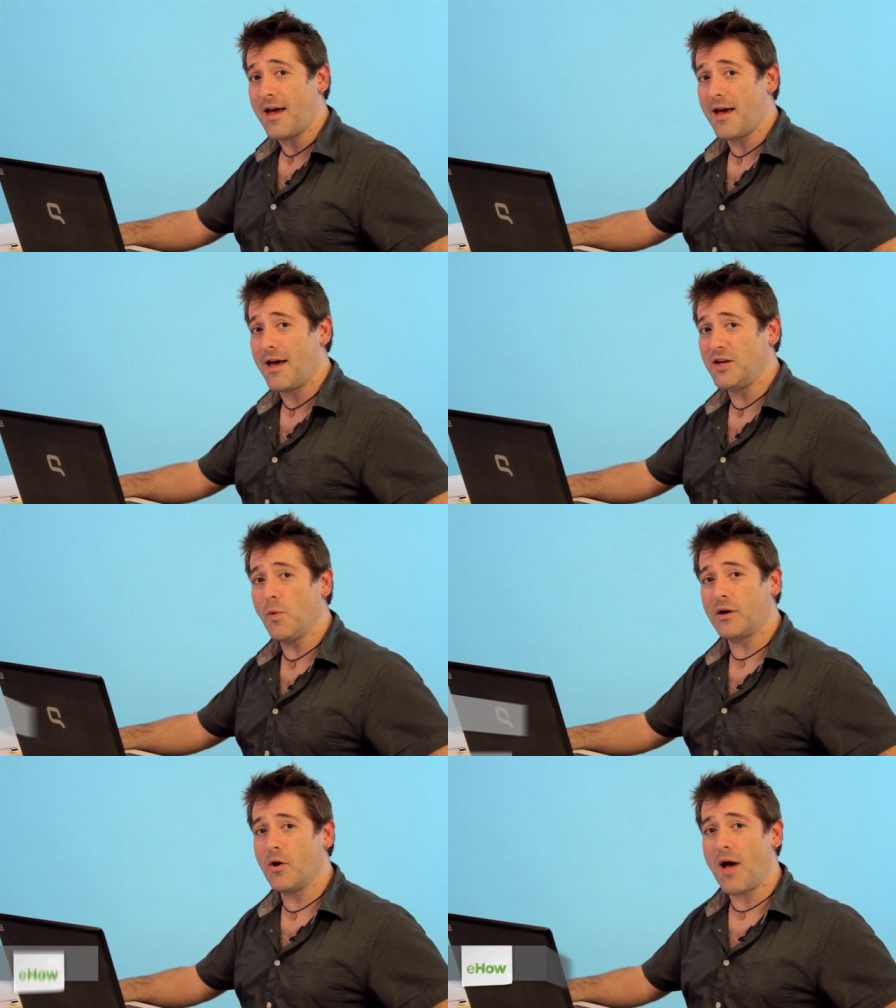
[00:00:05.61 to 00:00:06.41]
and
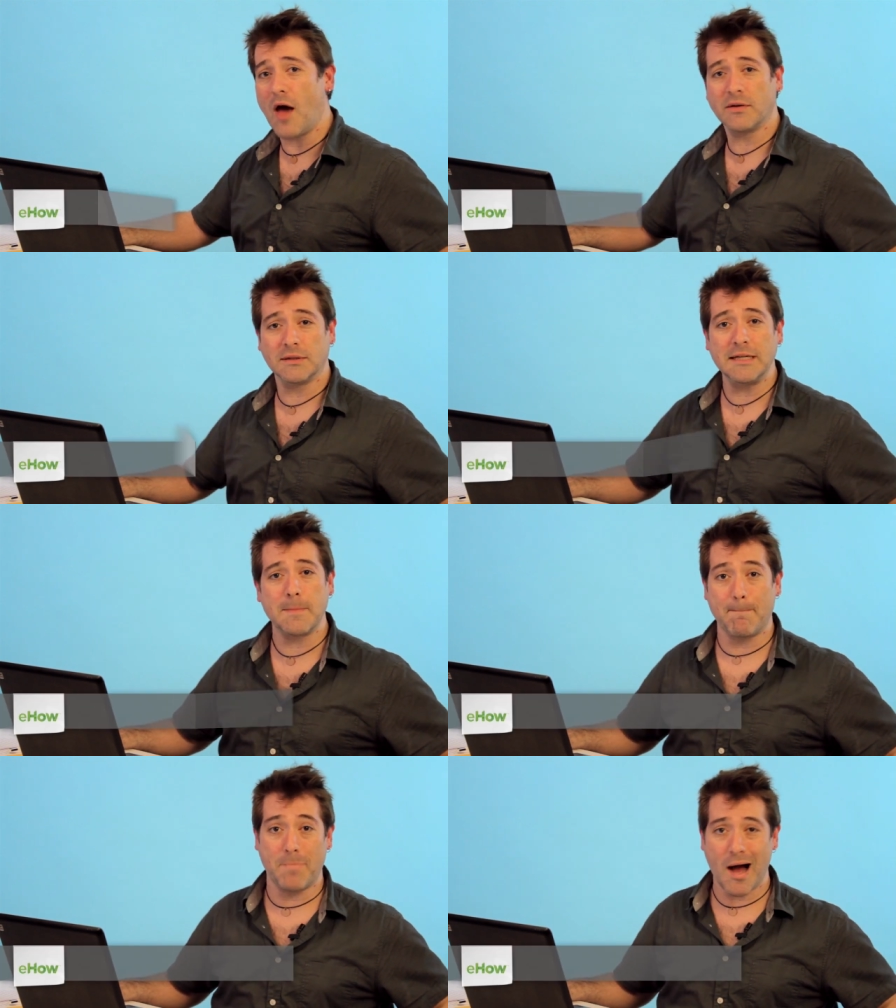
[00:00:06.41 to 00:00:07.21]
you want to know how to
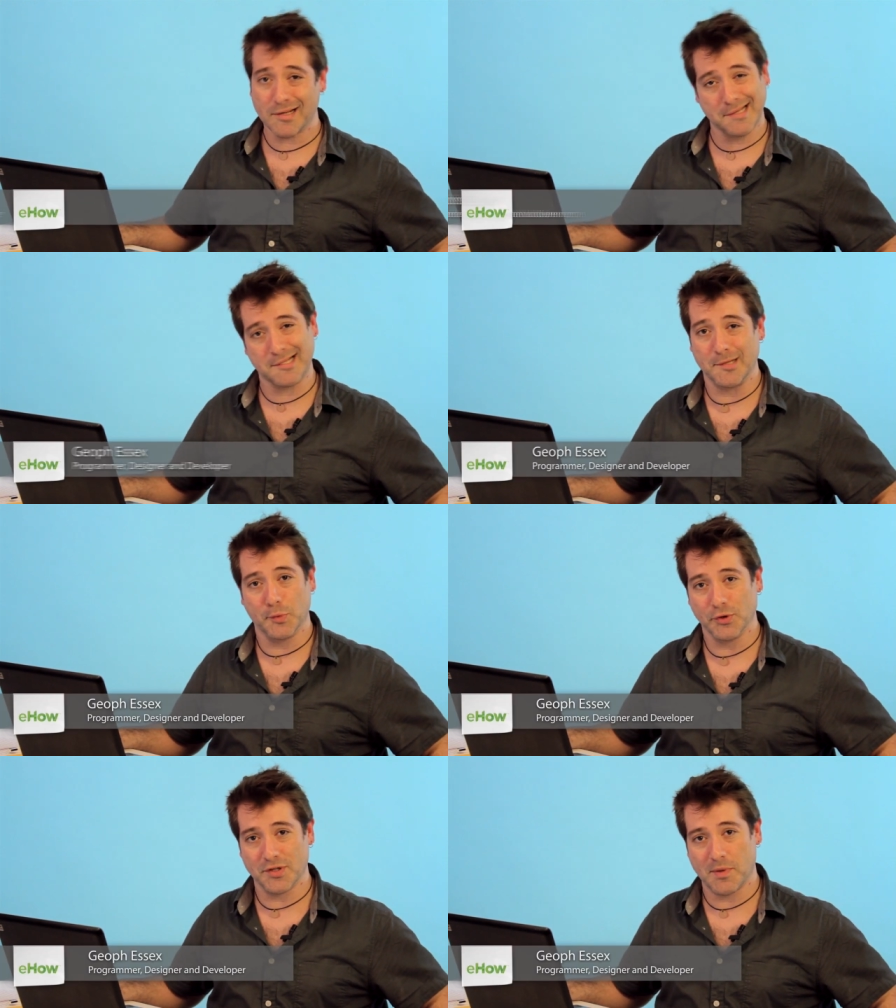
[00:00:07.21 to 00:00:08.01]
delete box
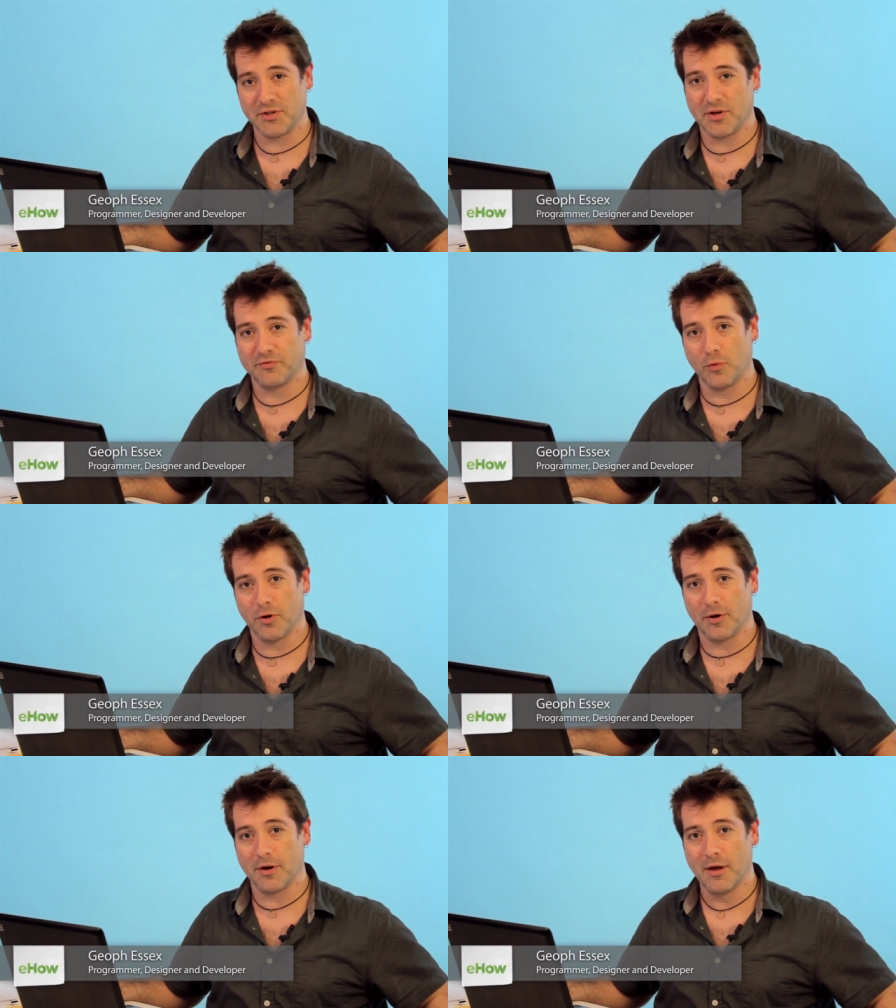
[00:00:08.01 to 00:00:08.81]
symbols in Microsoft
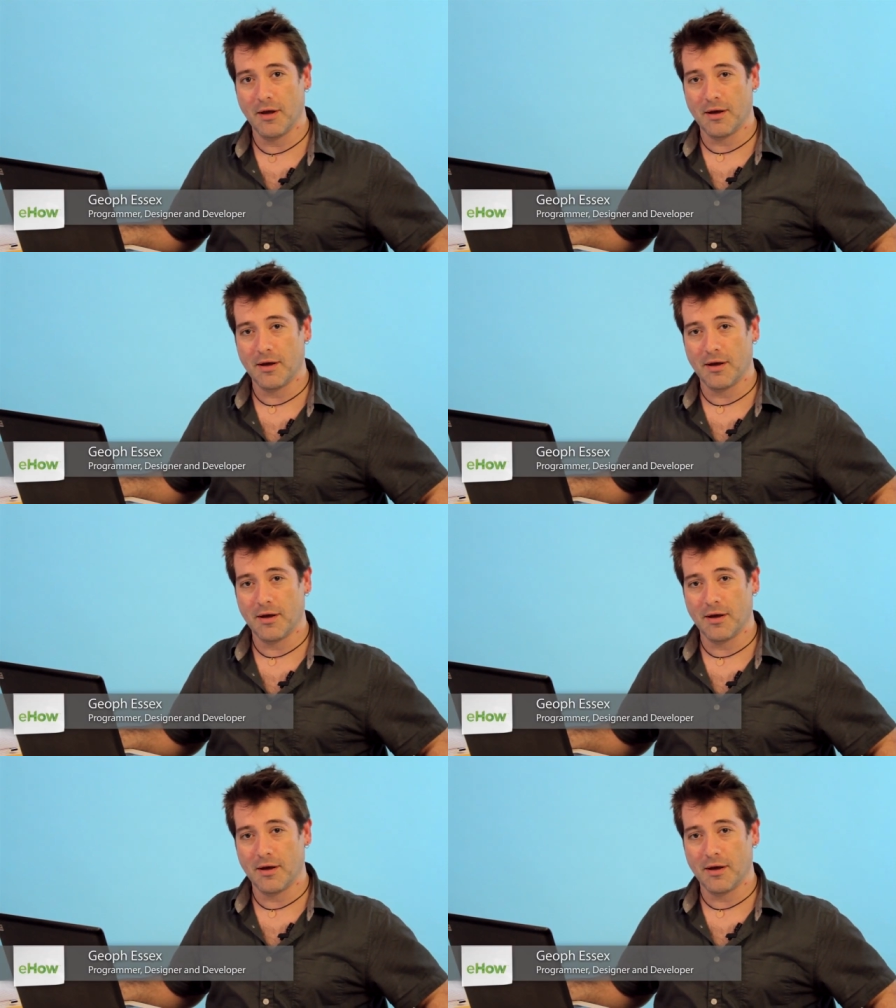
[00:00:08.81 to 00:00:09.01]
Word.